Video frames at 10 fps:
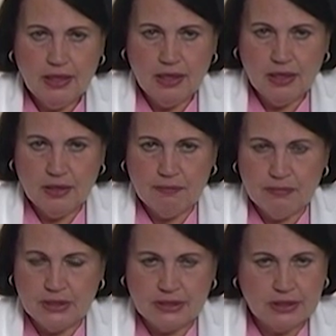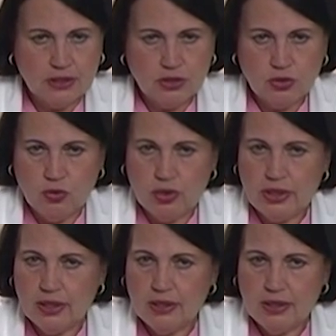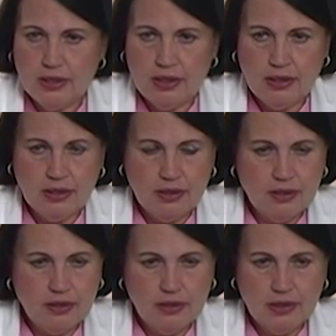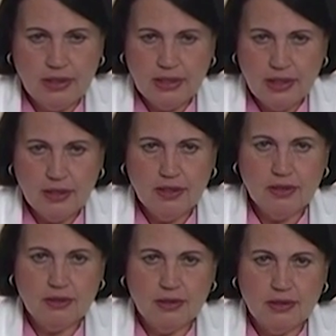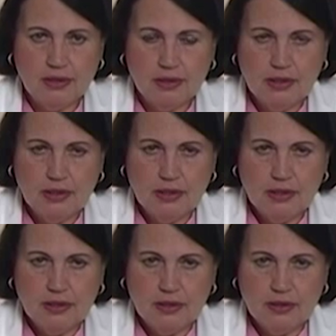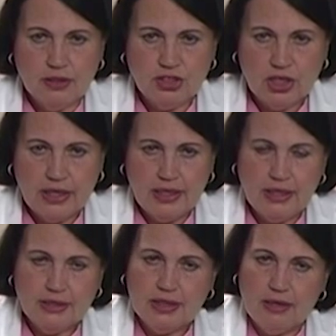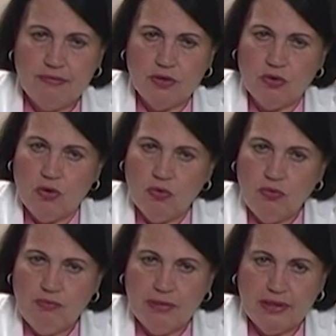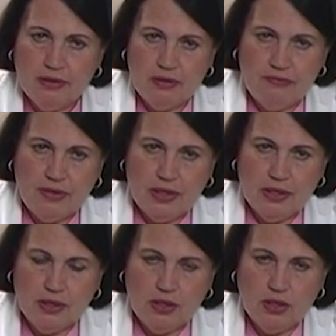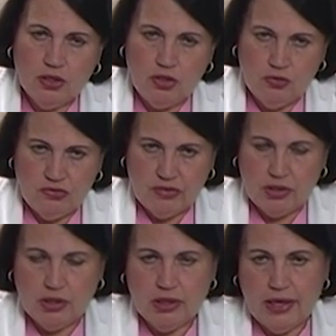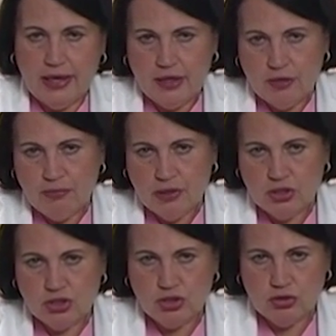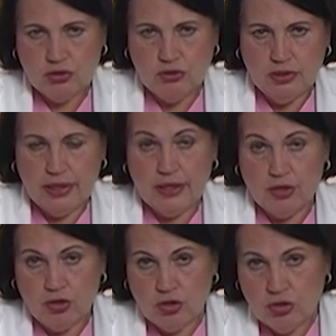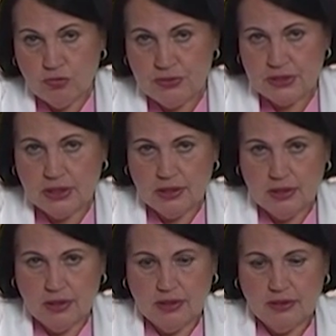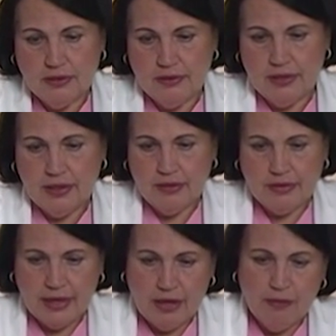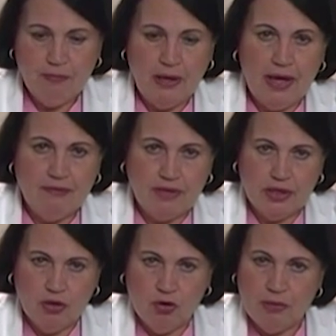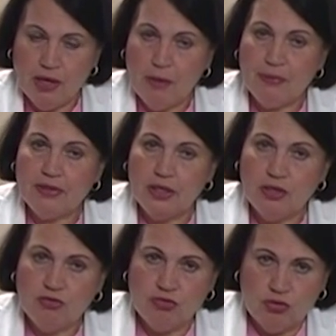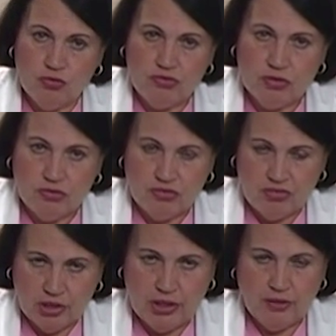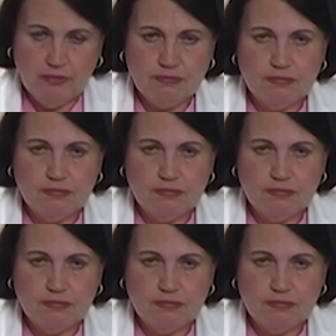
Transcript: Um, it's still taught in India. The Chinese have their own method of healing using acupuncture and herbs. They are now having homeopathy introduced to China.